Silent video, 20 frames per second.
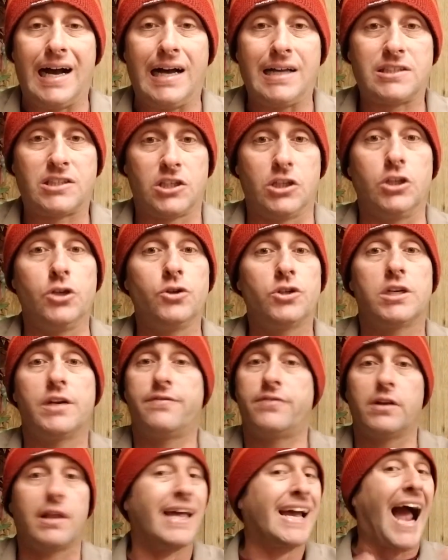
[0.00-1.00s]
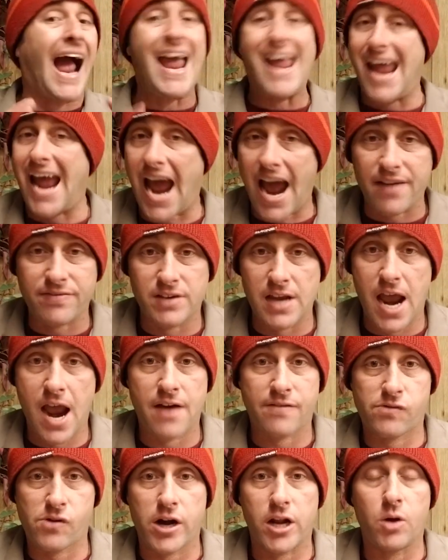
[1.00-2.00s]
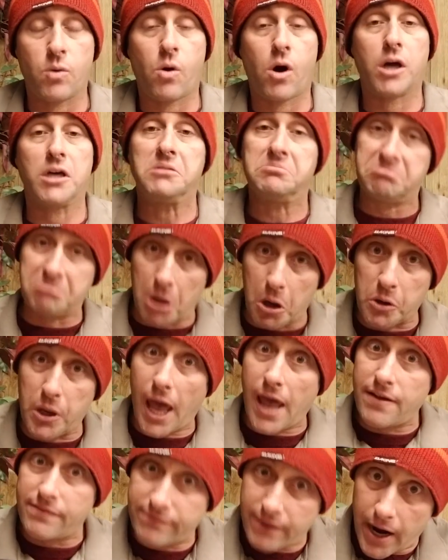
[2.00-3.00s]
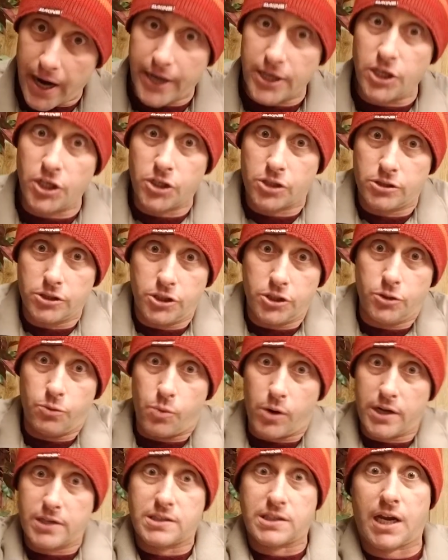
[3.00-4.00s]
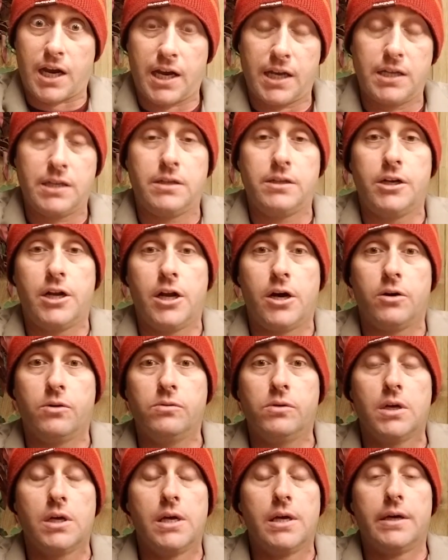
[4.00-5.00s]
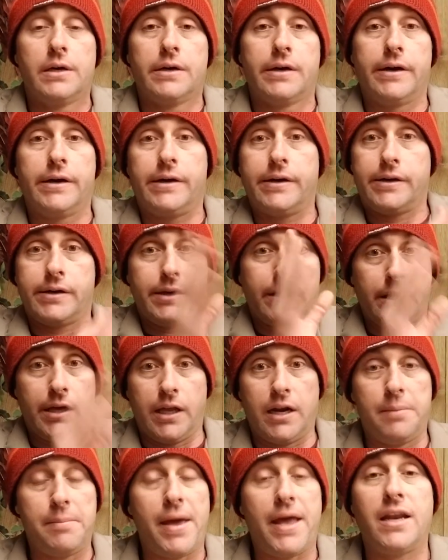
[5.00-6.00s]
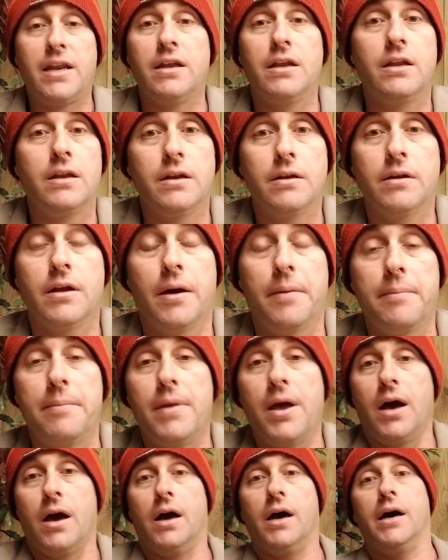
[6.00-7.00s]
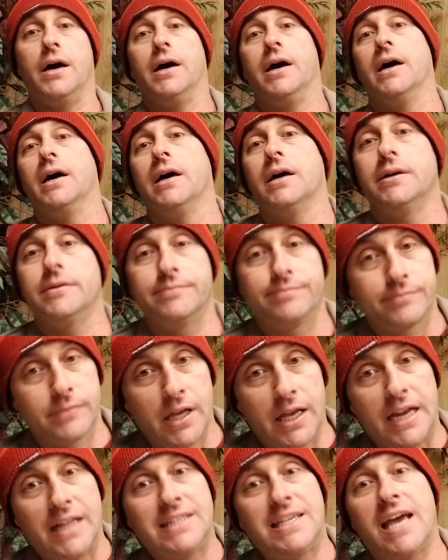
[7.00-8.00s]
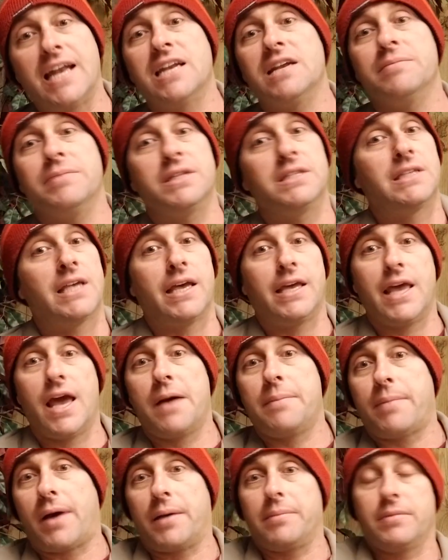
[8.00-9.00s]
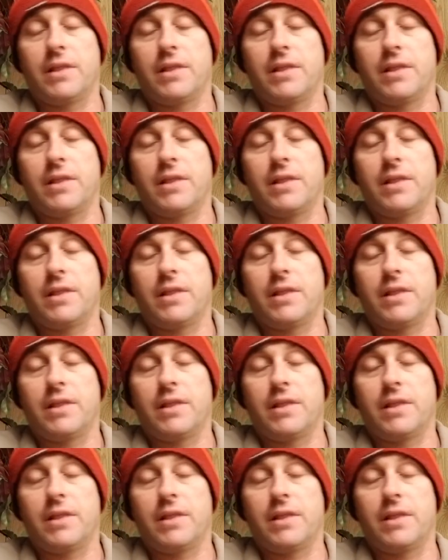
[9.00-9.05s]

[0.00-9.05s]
solution, if they're like, I have to have running water, okay, fine. You want to sign, an amendment, an addendum, and say, yep, I'm